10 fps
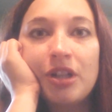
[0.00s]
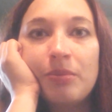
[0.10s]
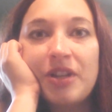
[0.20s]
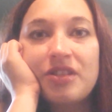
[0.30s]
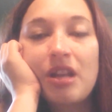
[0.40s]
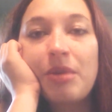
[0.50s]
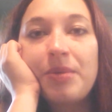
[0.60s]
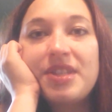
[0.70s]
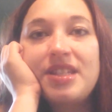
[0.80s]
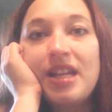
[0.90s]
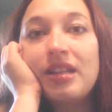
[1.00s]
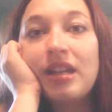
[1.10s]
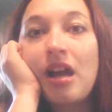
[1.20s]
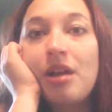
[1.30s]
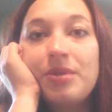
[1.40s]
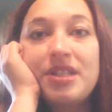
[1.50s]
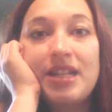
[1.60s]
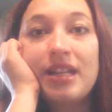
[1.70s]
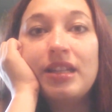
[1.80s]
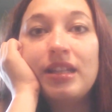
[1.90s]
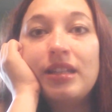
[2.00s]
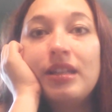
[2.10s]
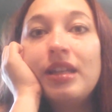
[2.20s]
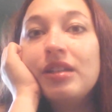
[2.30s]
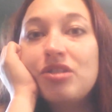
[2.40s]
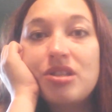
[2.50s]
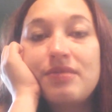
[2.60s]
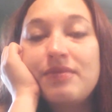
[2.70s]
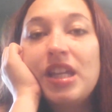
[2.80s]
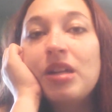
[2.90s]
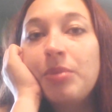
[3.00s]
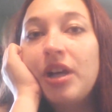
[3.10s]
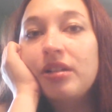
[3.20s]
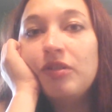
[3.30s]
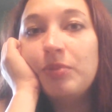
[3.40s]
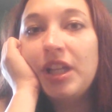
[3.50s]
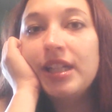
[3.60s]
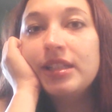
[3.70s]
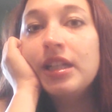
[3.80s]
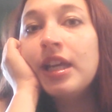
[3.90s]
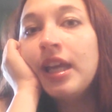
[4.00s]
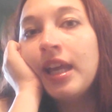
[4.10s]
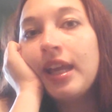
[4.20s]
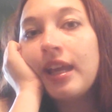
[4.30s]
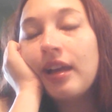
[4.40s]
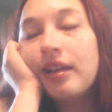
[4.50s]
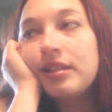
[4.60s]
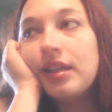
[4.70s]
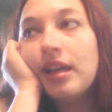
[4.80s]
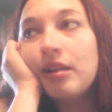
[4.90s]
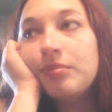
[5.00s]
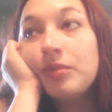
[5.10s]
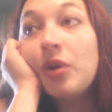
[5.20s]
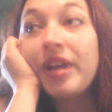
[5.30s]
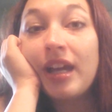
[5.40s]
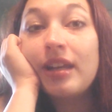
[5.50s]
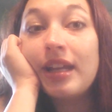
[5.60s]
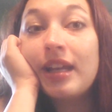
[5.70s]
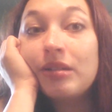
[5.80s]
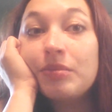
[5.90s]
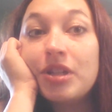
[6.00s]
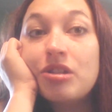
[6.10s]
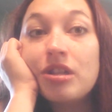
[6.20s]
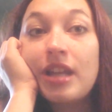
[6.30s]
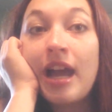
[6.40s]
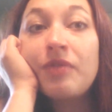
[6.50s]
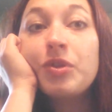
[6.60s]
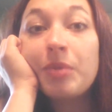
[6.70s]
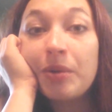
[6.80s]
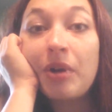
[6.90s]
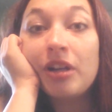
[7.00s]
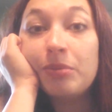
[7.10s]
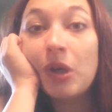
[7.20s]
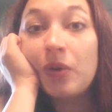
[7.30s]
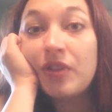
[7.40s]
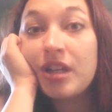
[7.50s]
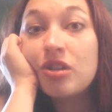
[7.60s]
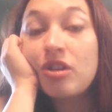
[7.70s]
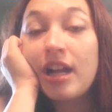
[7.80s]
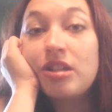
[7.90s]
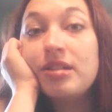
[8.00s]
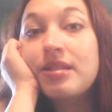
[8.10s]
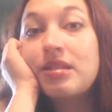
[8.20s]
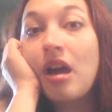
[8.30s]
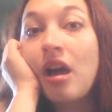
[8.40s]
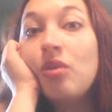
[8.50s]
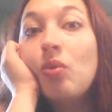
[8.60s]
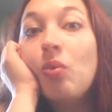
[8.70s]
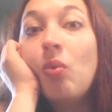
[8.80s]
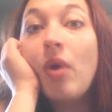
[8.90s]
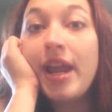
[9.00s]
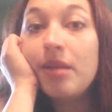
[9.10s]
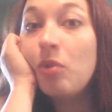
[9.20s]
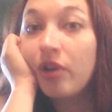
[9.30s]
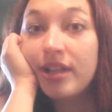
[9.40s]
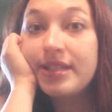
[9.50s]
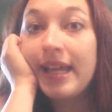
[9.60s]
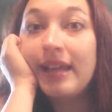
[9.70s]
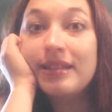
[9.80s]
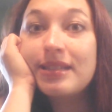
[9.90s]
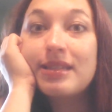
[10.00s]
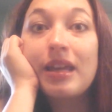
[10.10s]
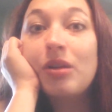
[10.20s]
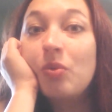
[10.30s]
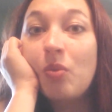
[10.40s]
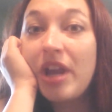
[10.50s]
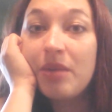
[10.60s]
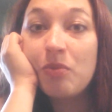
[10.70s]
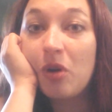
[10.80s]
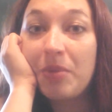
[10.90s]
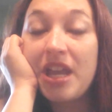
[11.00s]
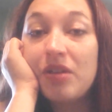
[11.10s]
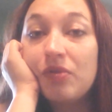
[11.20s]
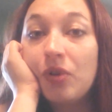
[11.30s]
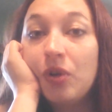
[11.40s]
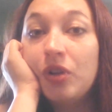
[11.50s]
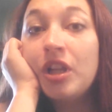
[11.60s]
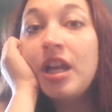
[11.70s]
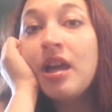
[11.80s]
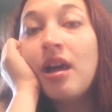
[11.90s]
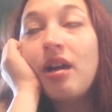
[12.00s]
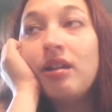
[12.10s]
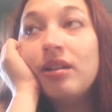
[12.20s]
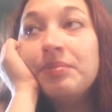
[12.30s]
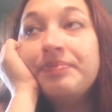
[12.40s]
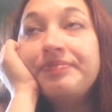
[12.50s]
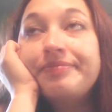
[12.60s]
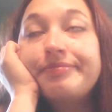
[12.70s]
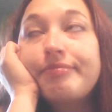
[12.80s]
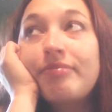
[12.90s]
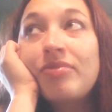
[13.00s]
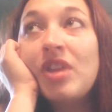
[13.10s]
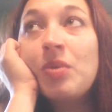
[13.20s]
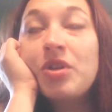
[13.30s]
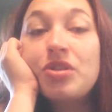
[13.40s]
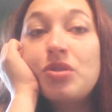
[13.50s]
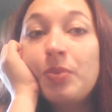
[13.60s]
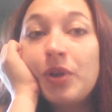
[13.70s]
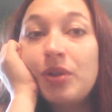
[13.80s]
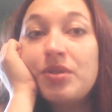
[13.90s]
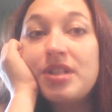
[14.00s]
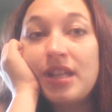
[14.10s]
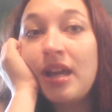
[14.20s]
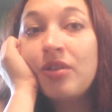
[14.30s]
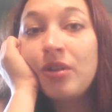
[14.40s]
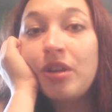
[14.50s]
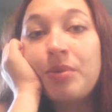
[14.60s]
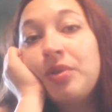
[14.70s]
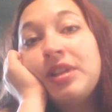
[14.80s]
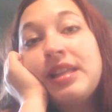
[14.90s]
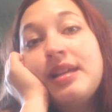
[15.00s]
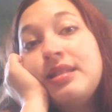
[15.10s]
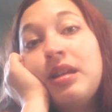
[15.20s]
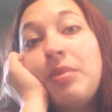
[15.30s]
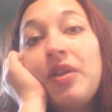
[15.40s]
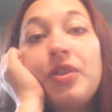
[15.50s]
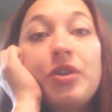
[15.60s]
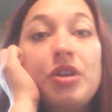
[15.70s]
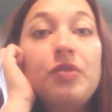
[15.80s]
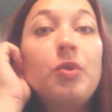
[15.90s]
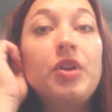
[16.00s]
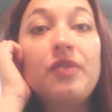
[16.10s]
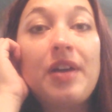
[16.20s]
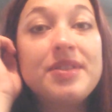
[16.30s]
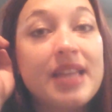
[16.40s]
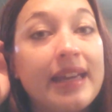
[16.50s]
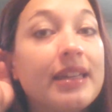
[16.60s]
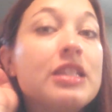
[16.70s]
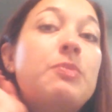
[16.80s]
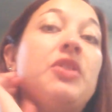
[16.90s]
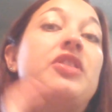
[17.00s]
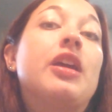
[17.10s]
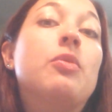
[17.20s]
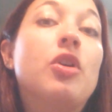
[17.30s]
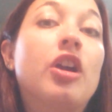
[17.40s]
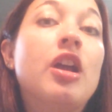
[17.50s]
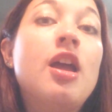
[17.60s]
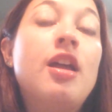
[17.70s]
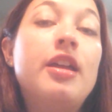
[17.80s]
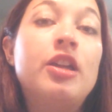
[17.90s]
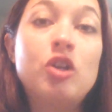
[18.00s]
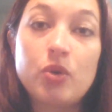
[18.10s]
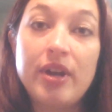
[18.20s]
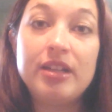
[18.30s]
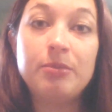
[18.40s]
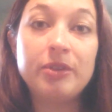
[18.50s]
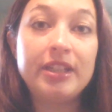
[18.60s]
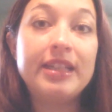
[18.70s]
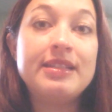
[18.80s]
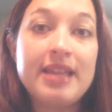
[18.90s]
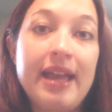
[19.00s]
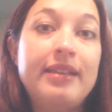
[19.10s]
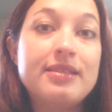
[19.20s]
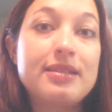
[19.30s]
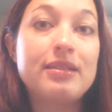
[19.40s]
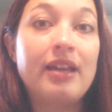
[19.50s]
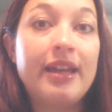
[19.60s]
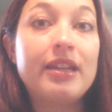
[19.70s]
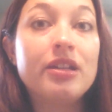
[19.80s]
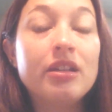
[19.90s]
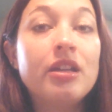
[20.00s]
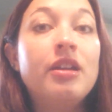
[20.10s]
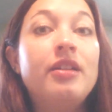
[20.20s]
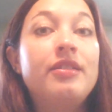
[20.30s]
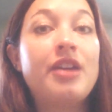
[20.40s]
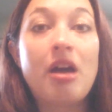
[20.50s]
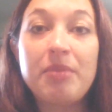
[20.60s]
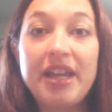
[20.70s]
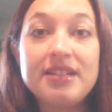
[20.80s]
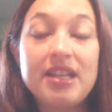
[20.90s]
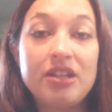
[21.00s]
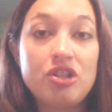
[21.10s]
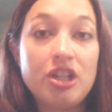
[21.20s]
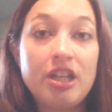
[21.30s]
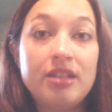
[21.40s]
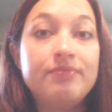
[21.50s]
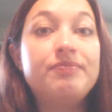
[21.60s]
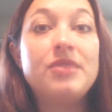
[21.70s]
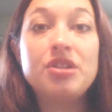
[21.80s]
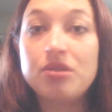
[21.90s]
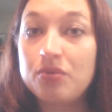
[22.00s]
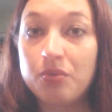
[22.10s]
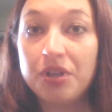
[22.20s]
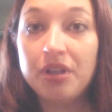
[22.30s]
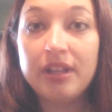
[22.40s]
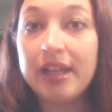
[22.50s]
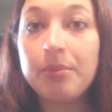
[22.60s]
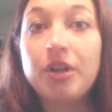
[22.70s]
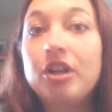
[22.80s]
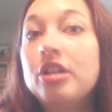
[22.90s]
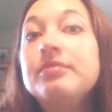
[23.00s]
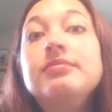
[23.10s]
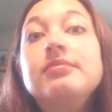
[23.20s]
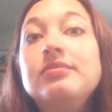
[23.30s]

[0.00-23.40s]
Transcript: know, by the time I was standing just in a puddle of blood. And, oh yeah, and I hadn't mentioned, after my water broke, the contractions got way more intense, like way more painful. They weren't super close together. They were only lasting about 30 to 45 seconds, but they were incredibly intense. Like, got my attention. This is real labor,